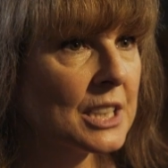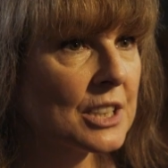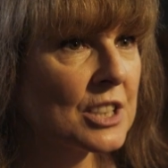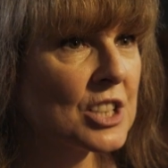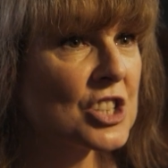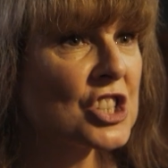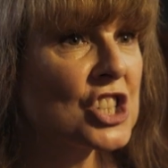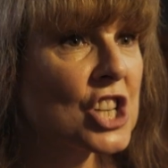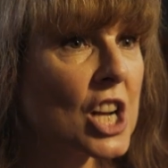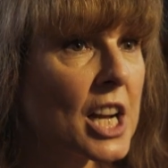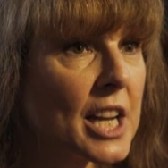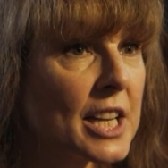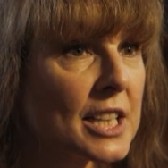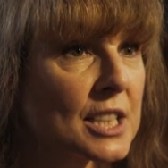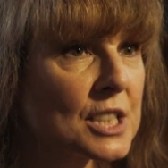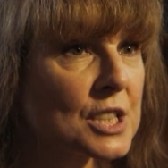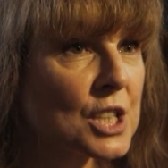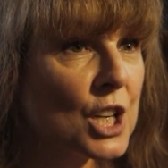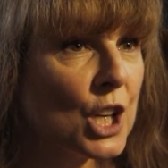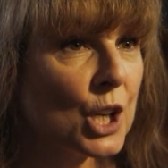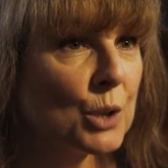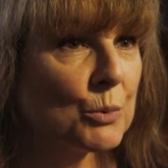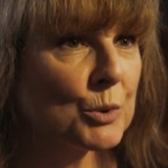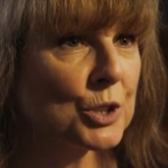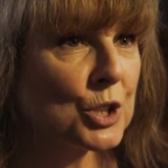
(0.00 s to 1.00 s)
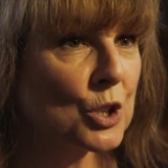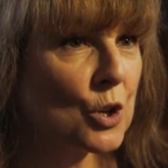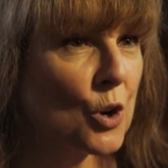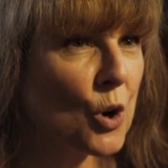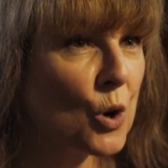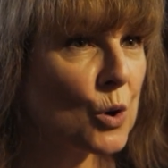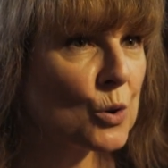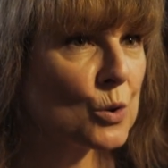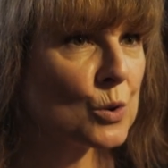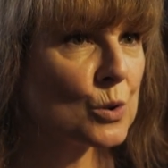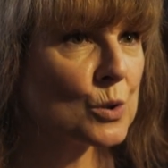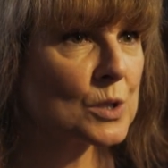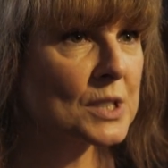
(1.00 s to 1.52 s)
The child with the
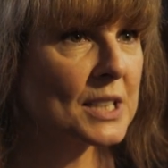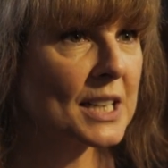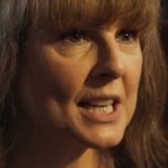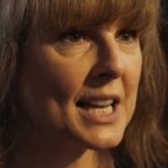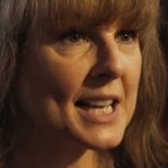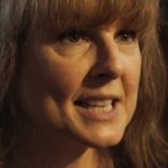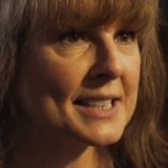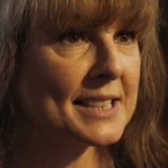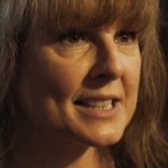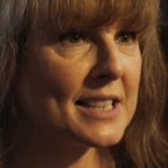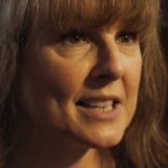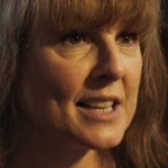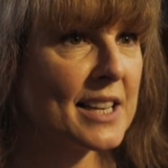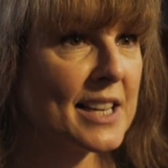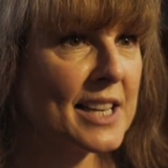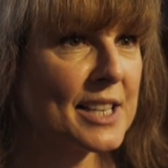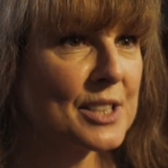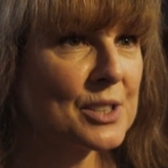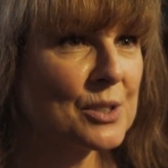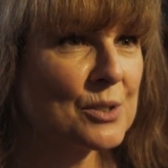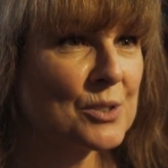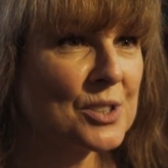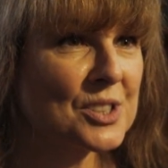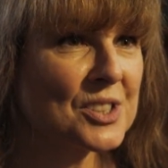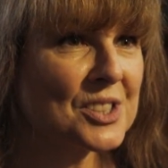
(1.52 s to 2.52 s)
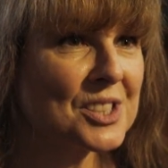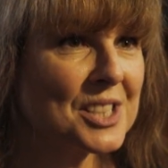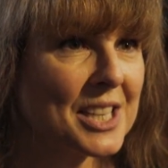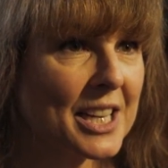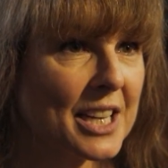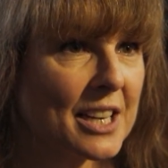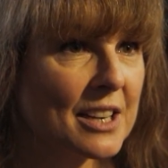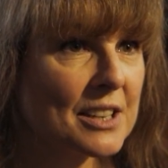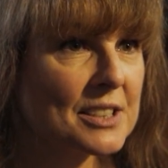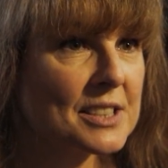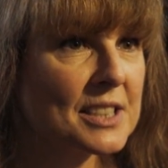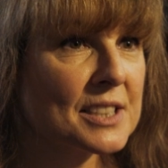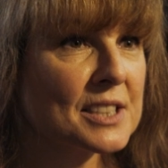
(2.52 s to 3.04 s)
cold, glassy eyes who
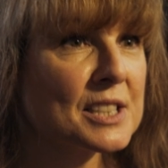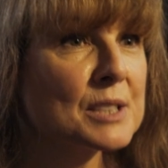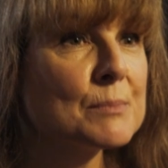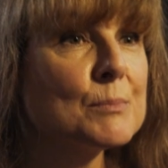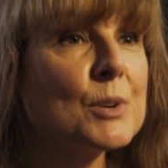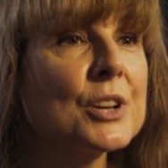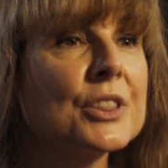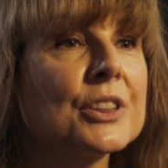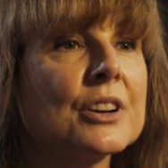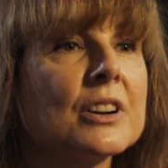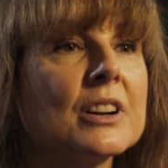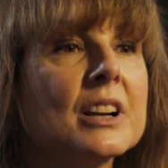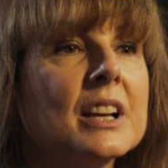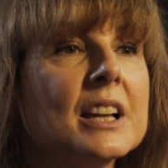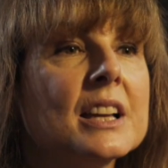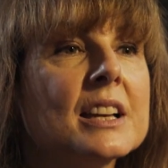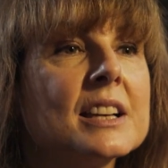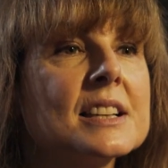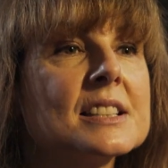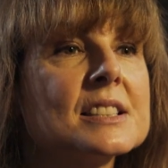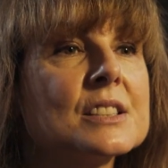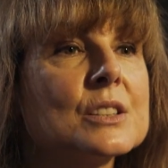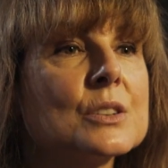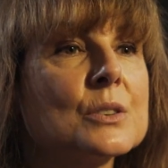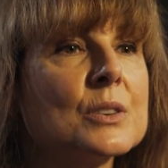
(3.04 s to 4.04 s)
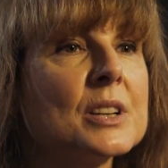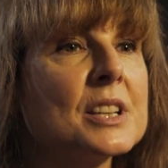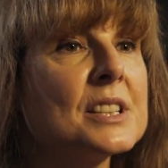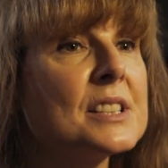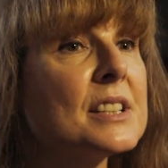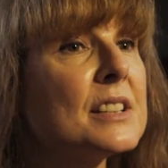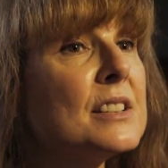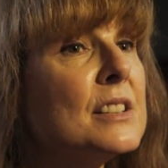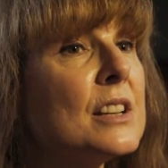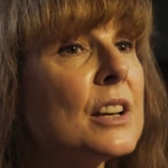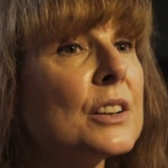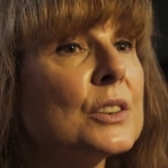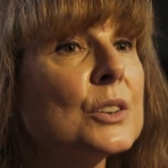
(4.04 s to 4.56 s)
stared at his mother as though he
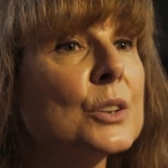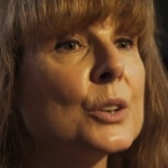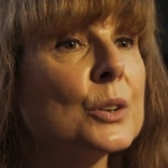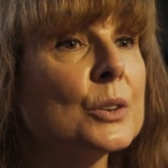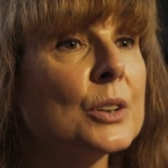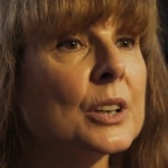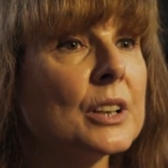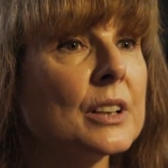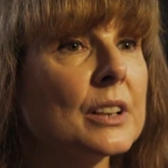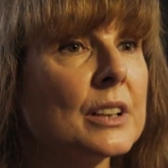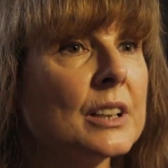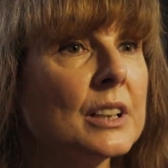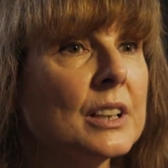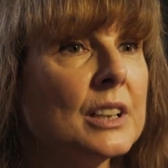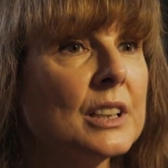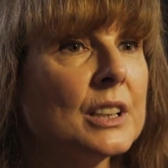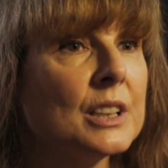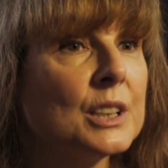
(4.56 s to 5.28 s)
did not know her,